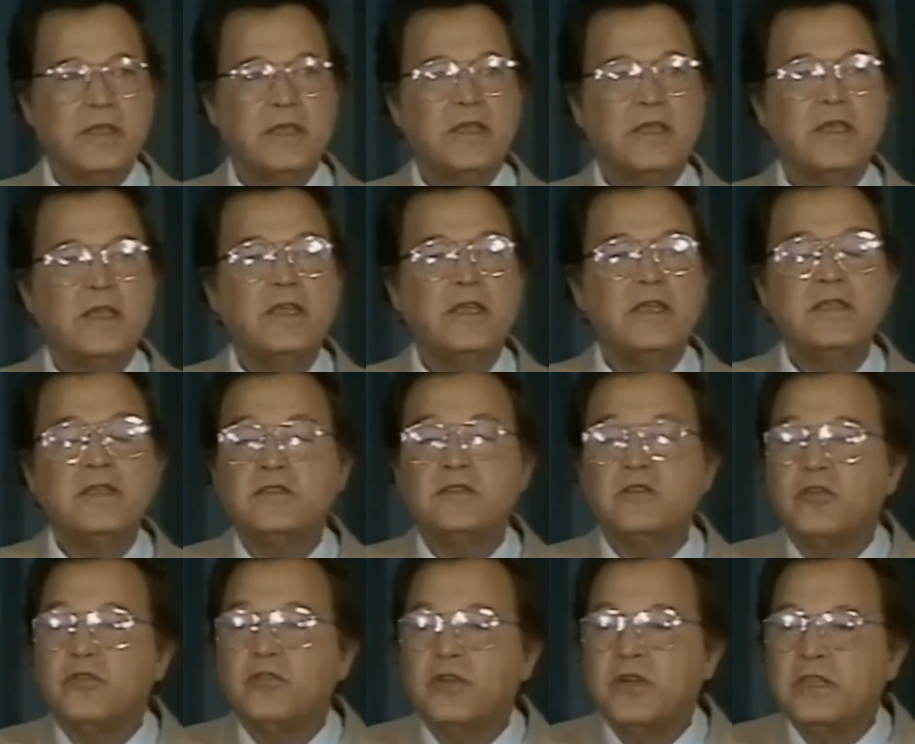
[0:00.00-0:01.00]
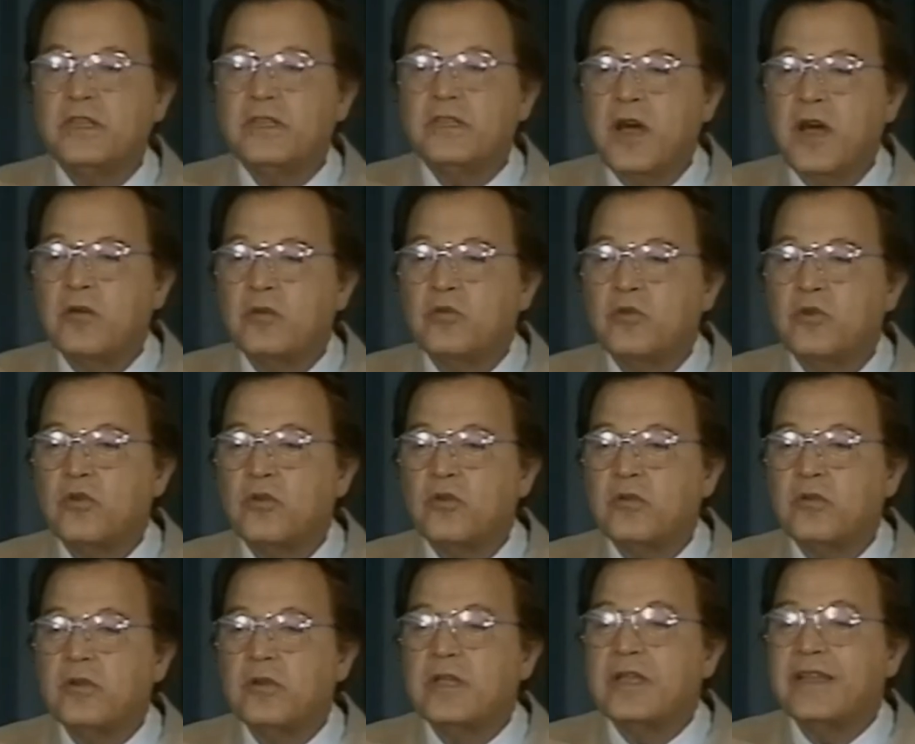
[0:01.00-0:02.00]
is of a town,
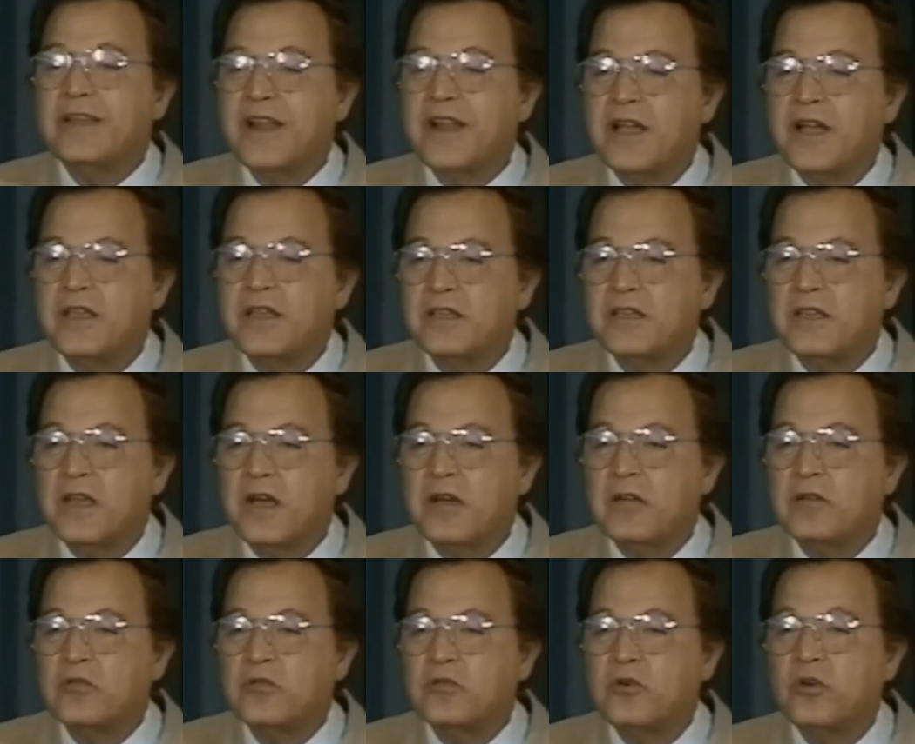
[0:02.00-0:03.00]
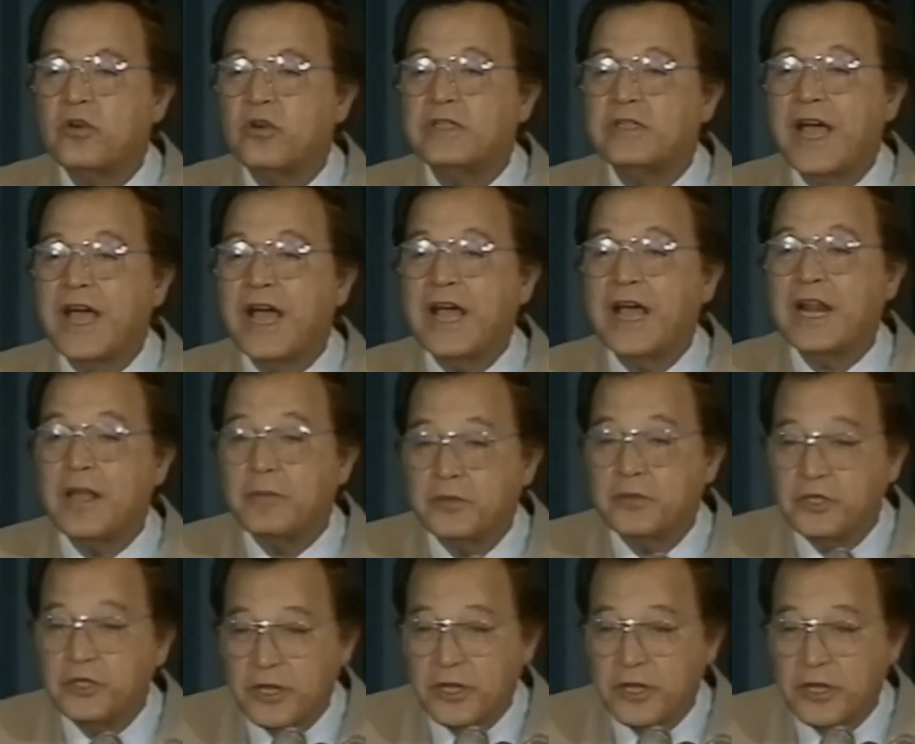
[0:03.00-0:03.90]
Iraqi town called Halabja.